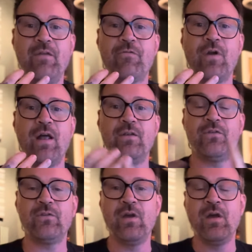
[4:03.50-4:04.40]

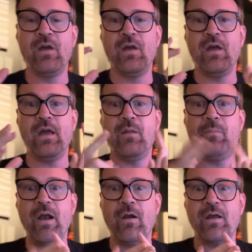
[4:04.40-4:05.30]
friends and
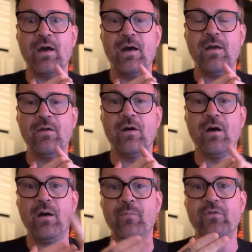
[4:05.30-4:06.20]
America
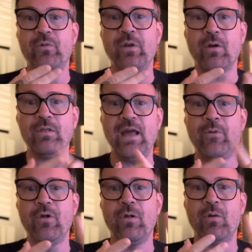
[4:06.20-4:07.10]
uh, between our
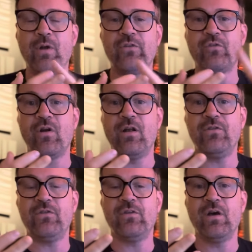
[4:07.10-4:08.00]
label,
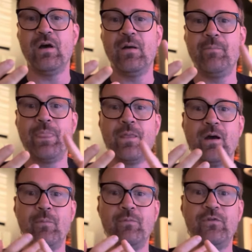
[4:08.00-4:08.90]
restaurants, um,
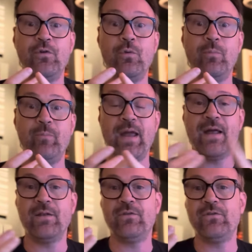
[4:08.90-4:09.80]
um, two
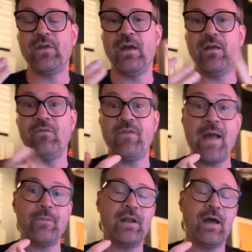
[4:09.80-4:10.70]
bands, and
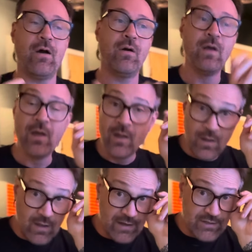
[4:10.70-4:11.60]
family now.
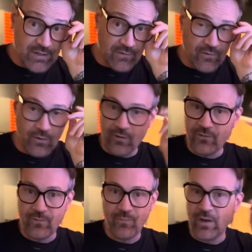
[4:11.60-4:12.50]
It's just,
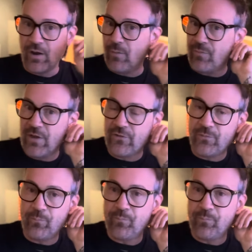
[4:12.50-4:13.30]
there's, you know, it's